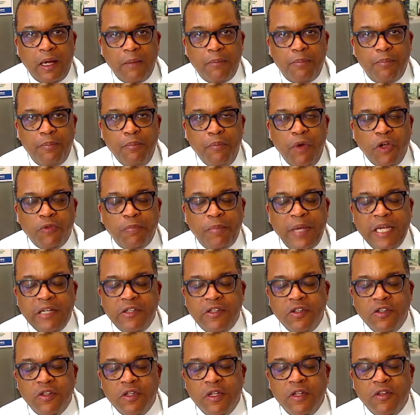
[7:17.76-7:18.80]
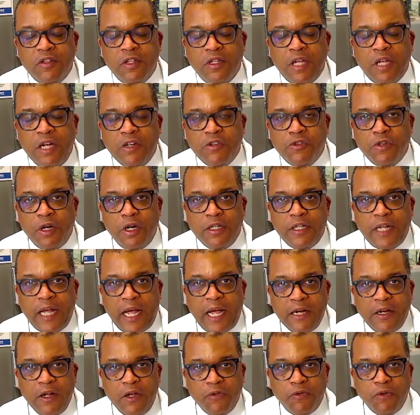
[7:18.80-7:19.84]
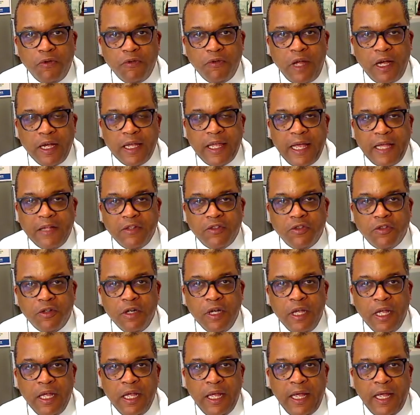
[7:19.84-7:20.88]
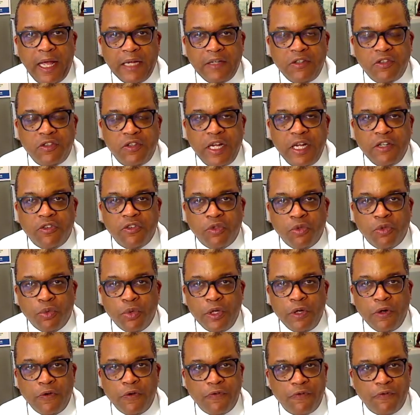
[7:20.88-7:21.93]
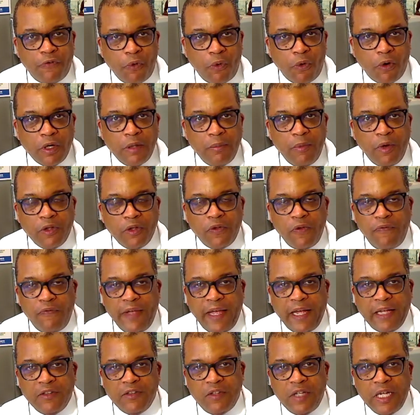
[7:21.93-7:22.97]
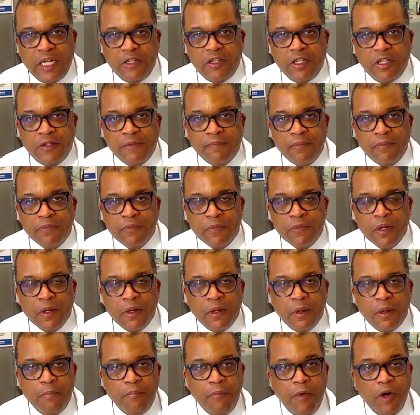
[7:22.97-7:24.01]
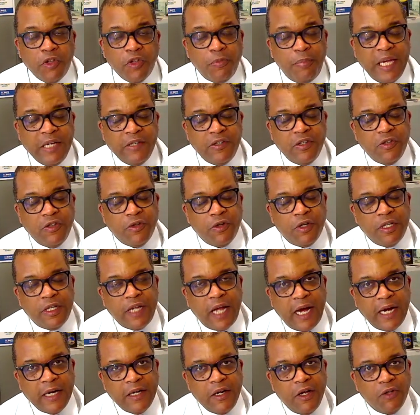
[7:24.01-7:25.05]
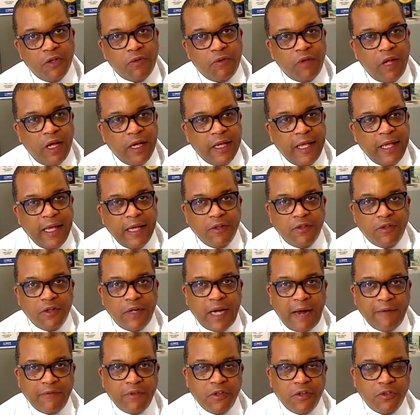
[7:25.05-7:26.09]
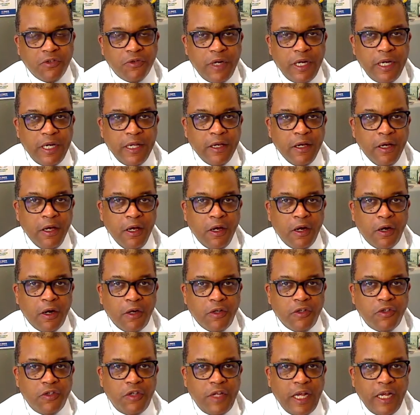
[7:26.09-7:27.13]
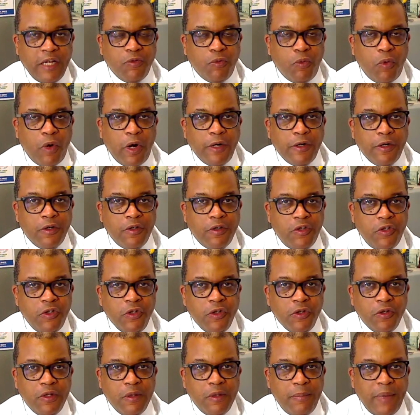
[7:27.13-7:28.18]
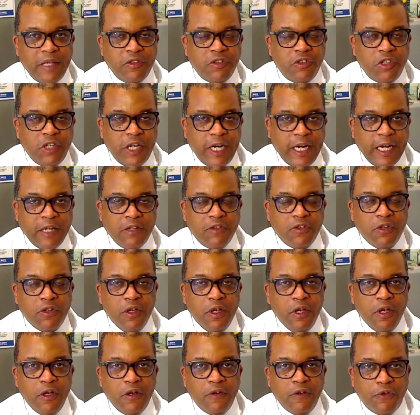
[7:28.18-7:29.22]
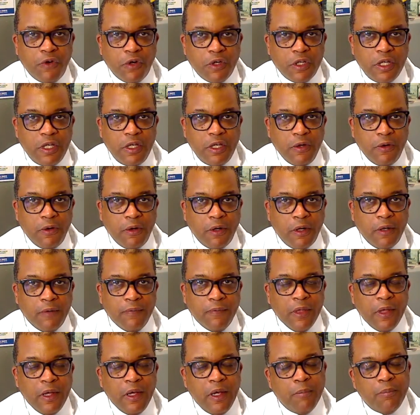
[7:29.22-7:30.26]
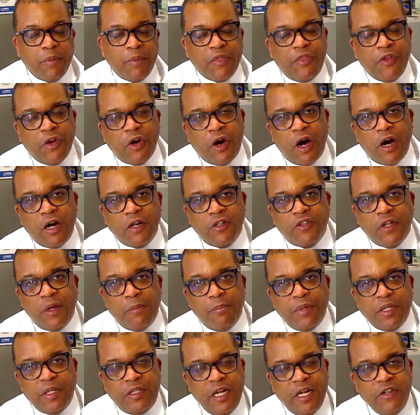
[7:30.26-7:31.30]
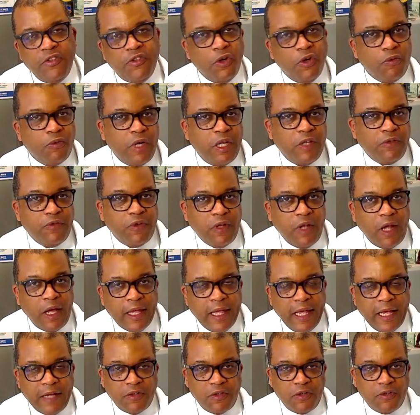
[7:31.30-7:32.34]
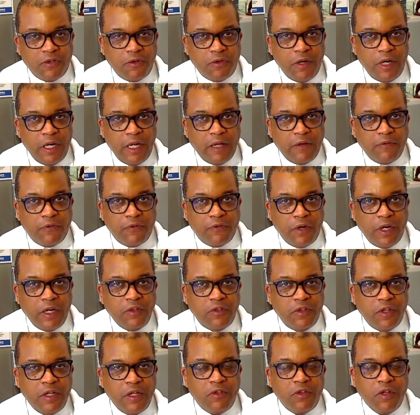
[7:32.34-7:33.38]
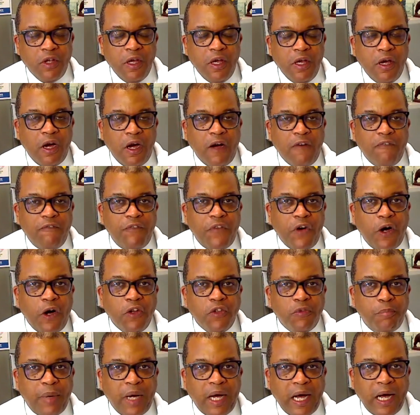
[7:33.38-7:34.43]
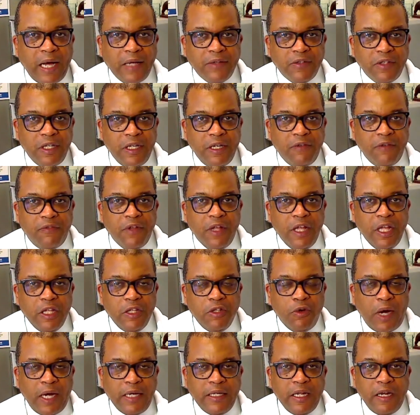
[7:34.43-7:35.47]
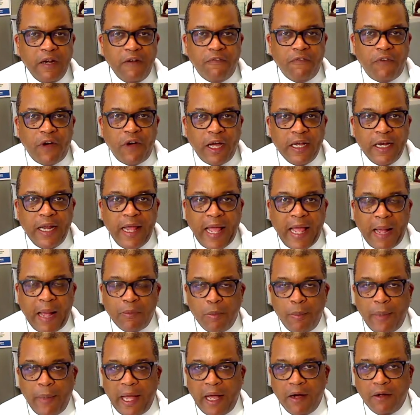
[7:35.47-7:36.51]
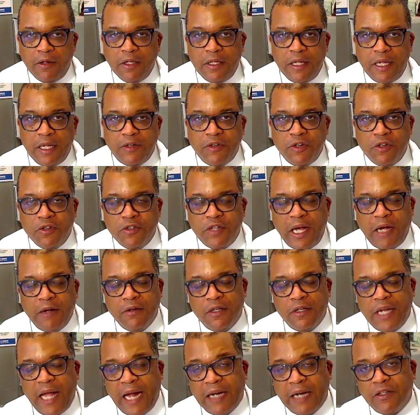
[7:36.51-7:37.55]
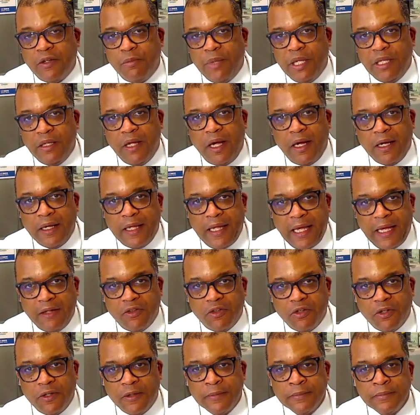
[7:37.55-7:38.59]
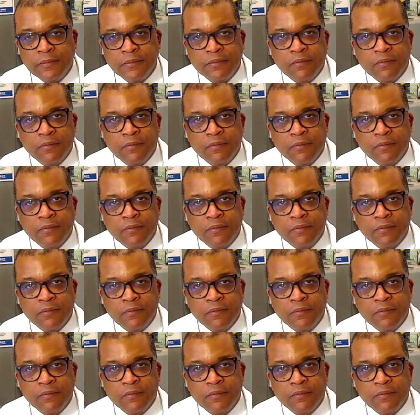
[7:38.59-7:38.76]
Most patients in this country are diagnosed with lung cancer at stage 3 or 4, the most advanced stages. Most patients who are diagnosed with lung cancer after screening are stage 1 or 2, the best chance for cure. But there are some potential risks for lung cancer screening. For instance, a false positive. You identify an abnormality that turns out not to be lung cancer.